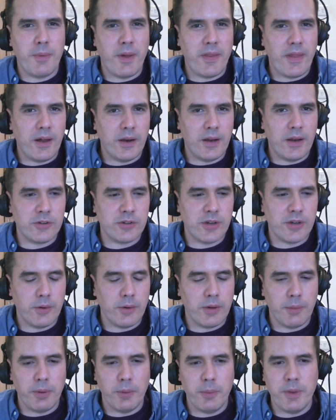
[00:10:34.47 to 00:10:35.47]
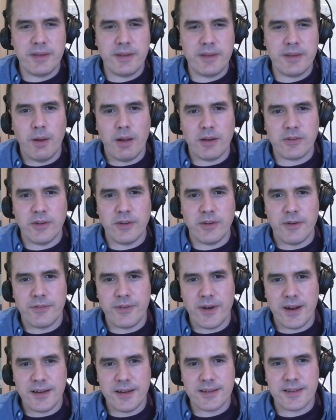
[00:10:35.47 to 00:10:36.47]
about that on our show a couple of weeks ago, actually, that
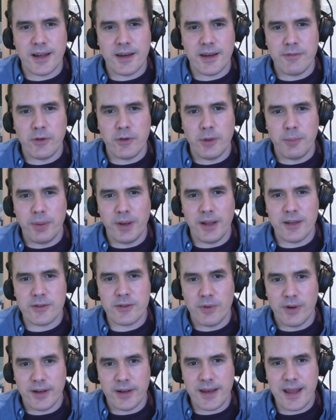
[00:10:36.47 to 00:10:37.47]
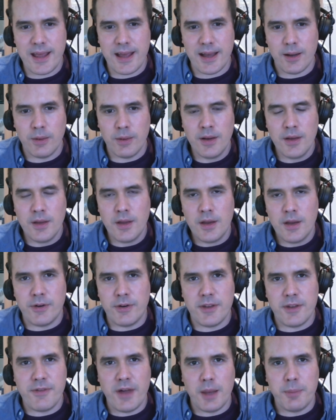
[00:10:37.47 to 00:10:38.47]
Friend is kind of a good place right now for
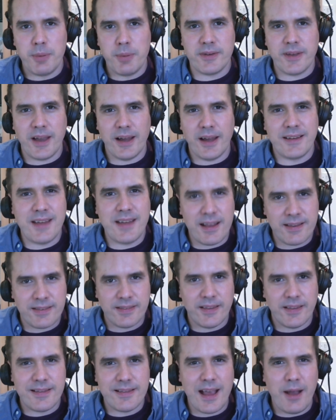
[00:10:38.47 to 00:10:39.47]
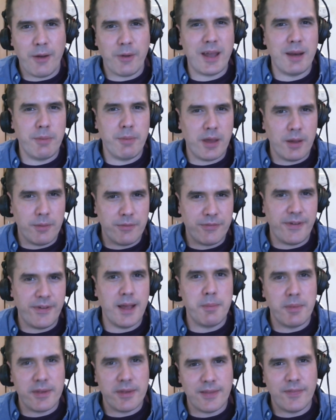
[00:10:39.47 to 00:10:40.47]
a developer to kind of test things out and kind of become
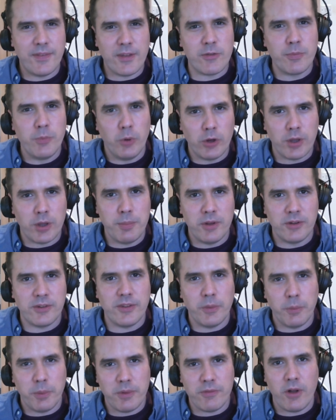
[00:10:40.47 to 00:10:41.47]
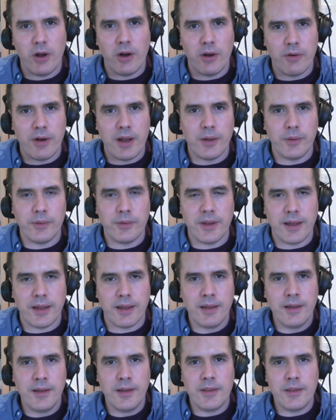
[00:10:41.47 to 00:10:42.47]
famous in this small community that we've got around
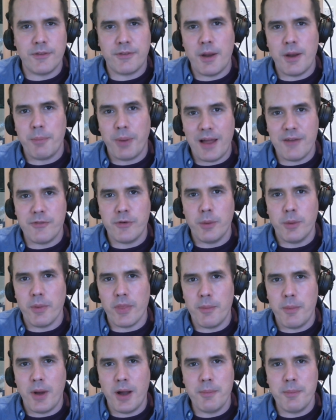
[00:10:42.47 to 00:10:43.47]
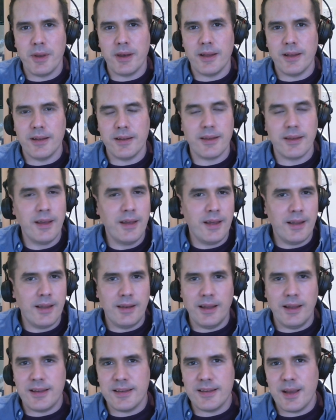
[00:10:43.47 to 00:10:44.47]
the Friend platform at the moment. And
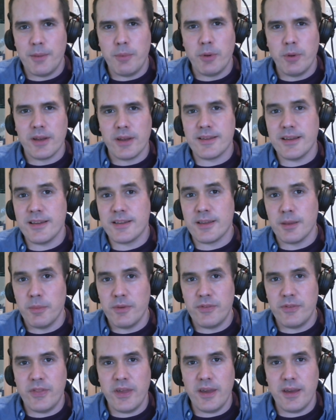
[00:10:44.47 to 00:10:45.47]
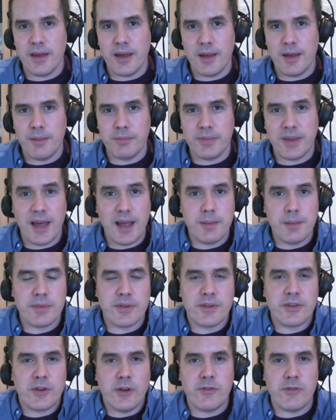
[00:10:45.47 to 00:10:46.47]
like you said, we're going to see some of the games
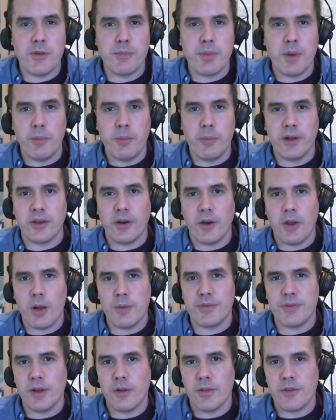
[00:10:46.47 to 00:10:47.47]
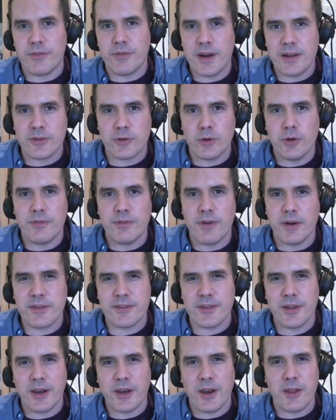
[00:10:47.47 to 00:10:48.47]
and stuff you've been working on, hopefully on the Friend store very
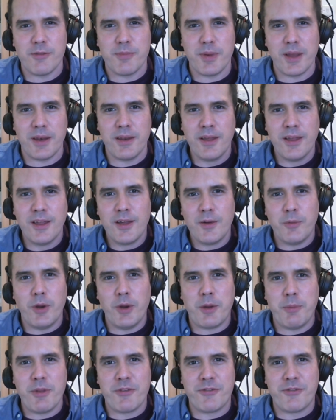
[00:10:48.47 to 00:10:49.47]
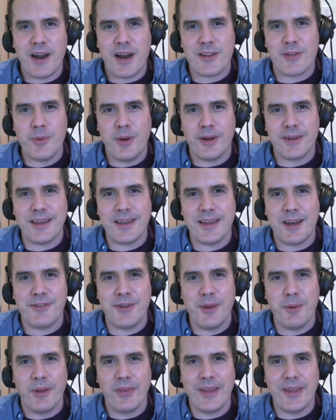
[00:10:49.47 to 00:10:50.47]
soon. I know you've been working with Francois to get a
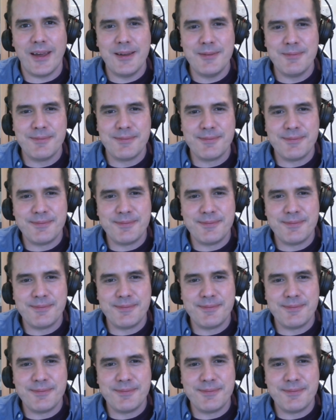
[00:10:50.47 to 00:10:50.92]
few on there.